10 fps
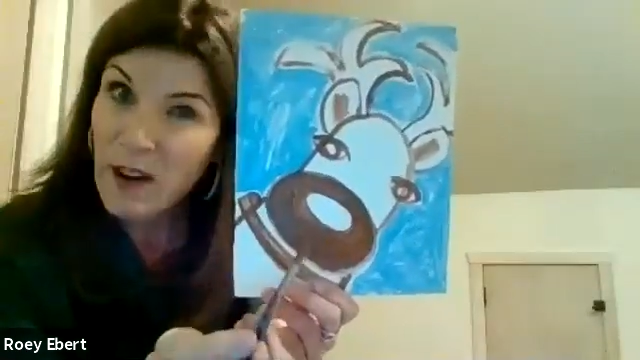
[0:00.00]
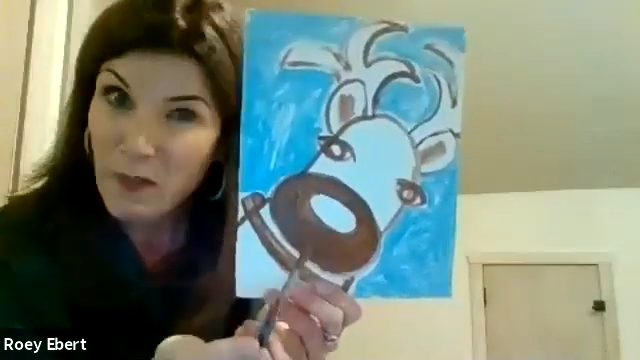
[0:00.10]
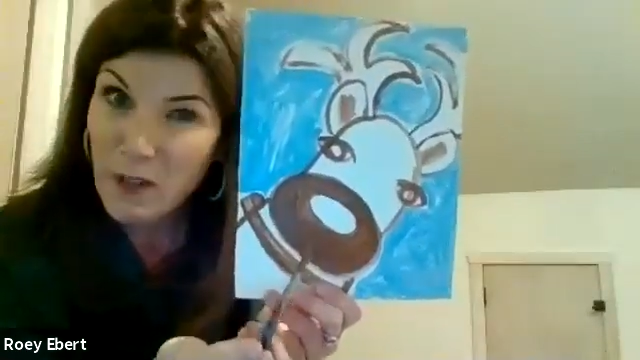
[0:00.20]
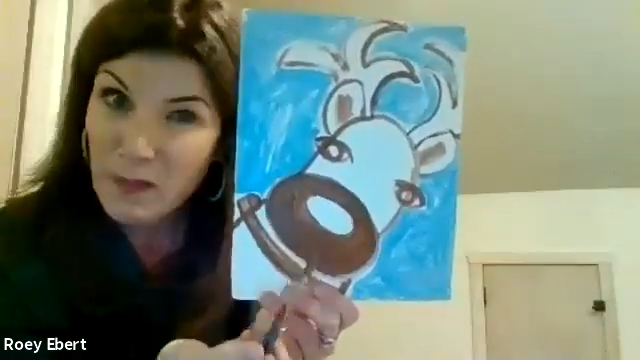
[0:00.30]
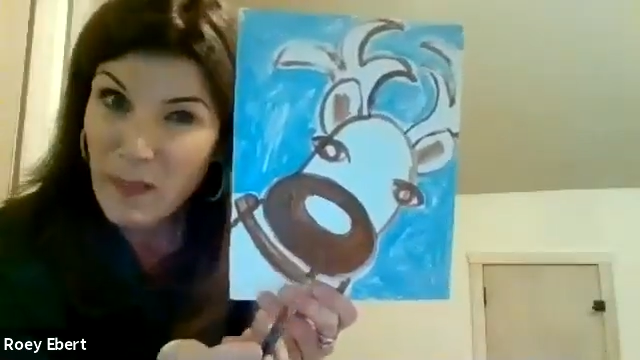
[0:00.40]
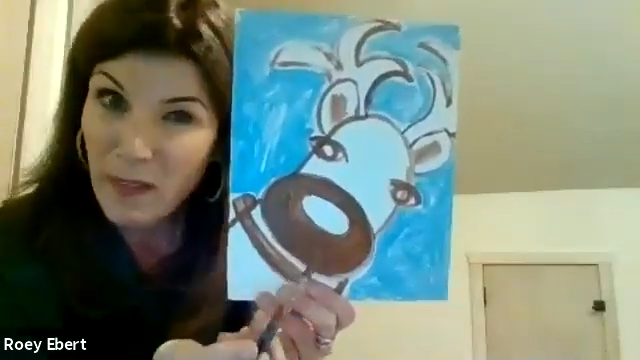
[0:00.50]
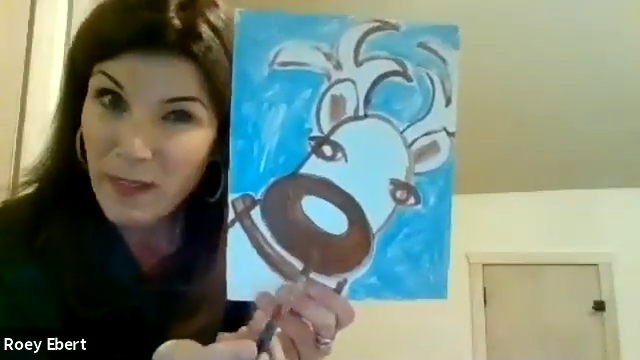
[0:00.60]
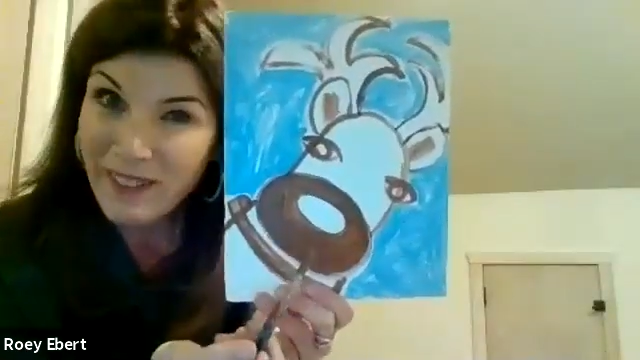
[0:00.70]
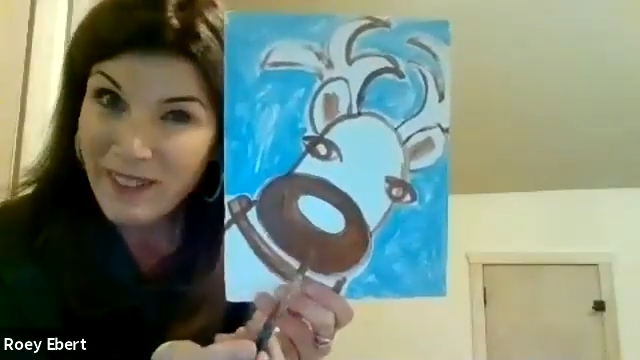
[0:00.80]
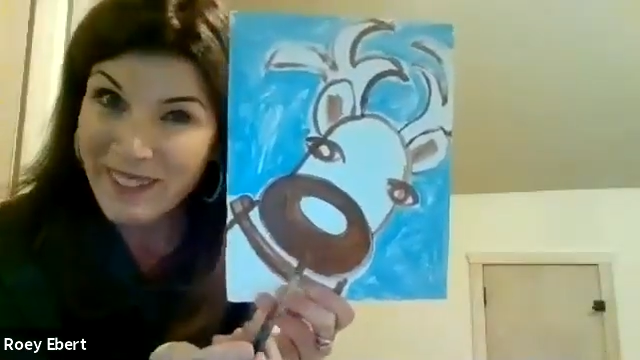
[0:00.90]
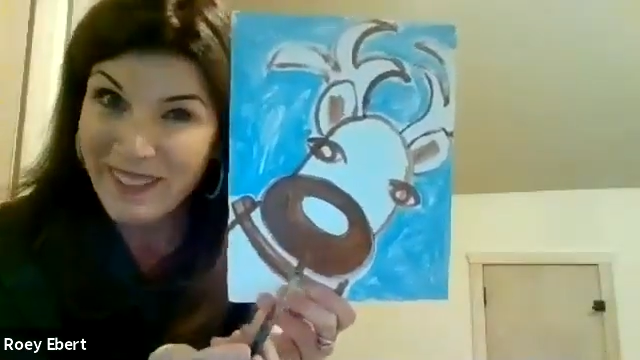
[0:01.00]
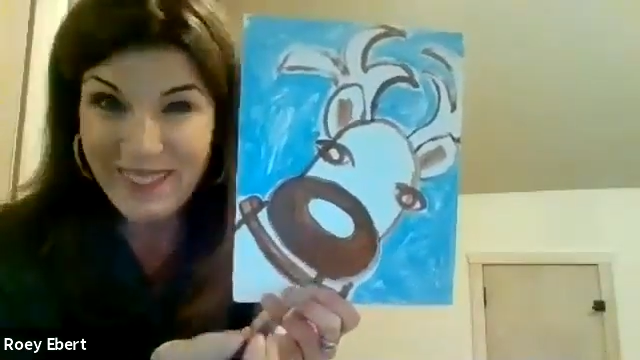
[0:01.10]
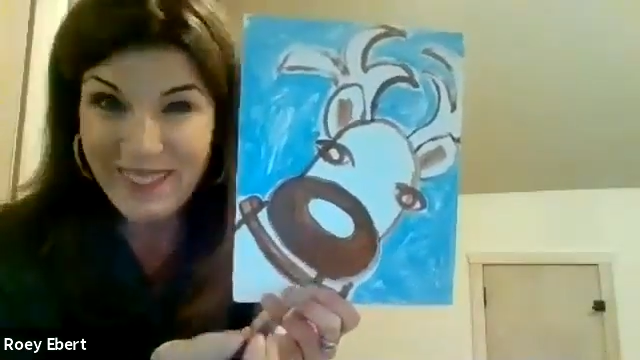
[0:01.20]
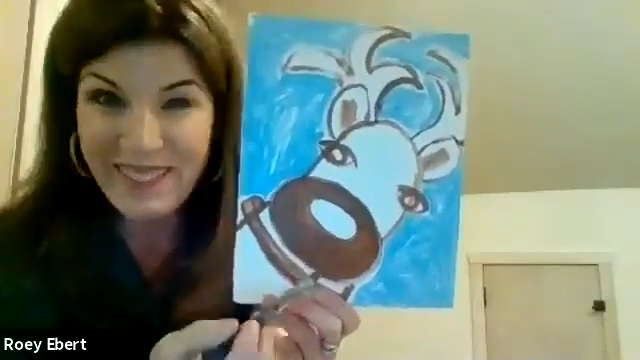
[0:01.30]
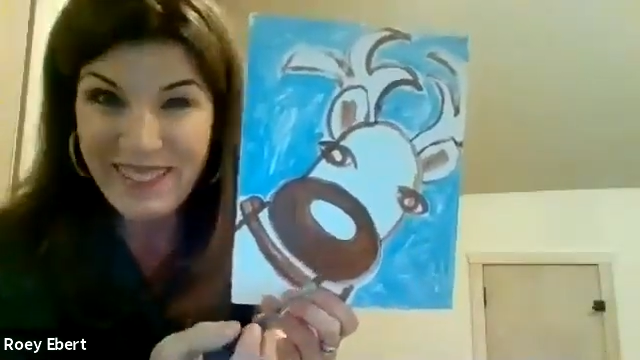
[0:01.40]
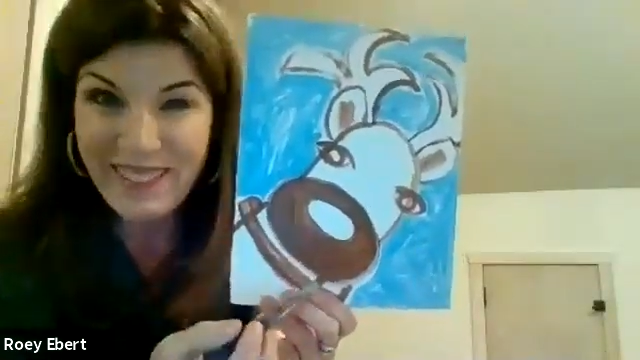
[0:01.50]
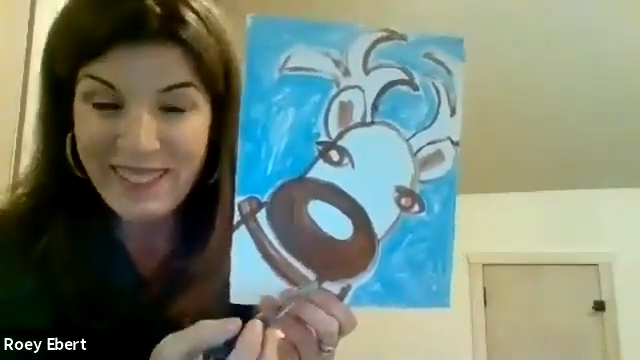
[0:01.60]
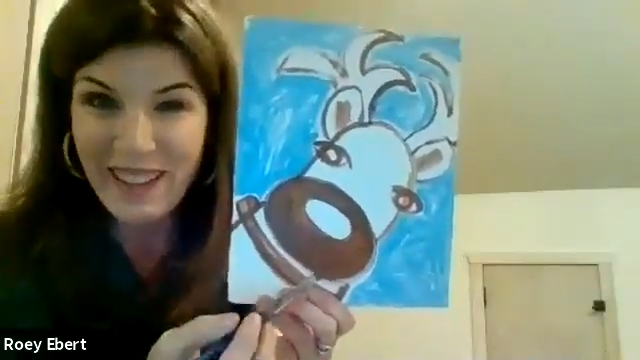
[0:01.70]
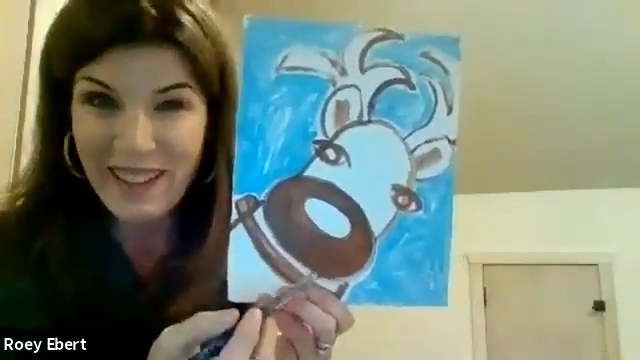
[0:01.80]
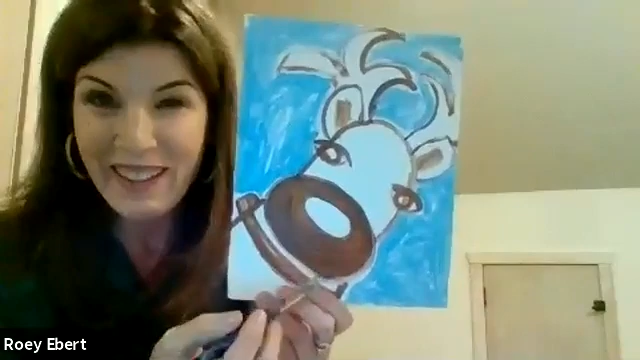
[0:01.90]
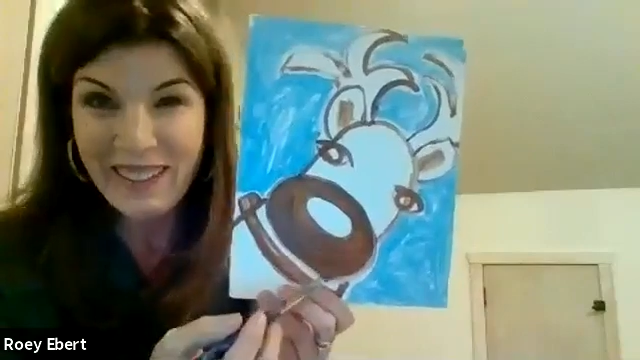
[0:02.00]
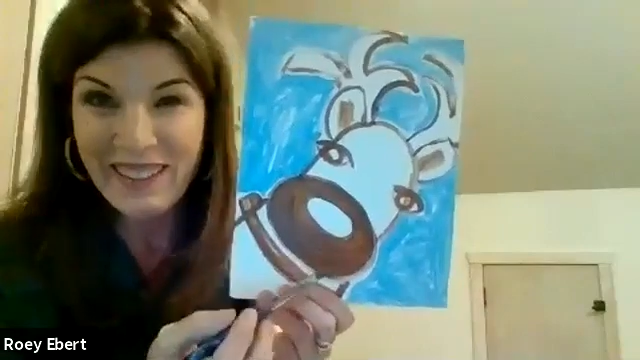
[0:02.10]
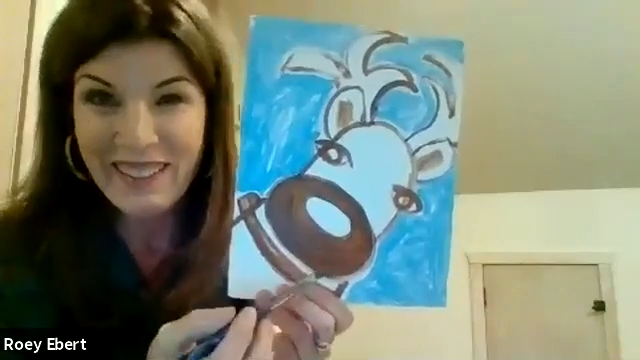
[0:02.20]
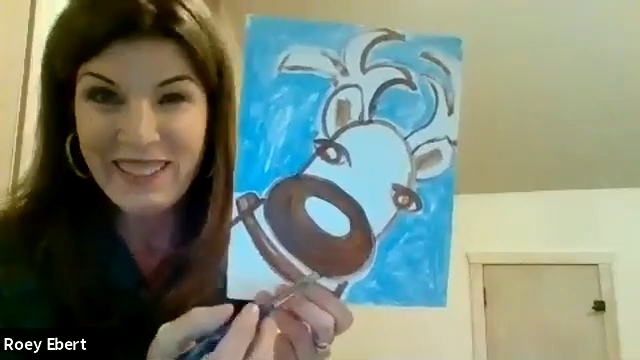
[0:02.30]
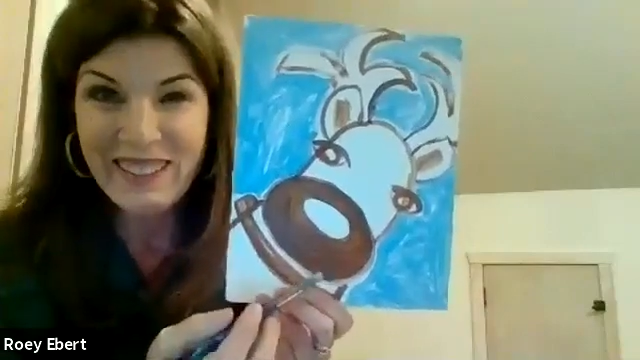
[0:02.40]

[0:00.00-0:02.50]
I painted over his mouth. Okay.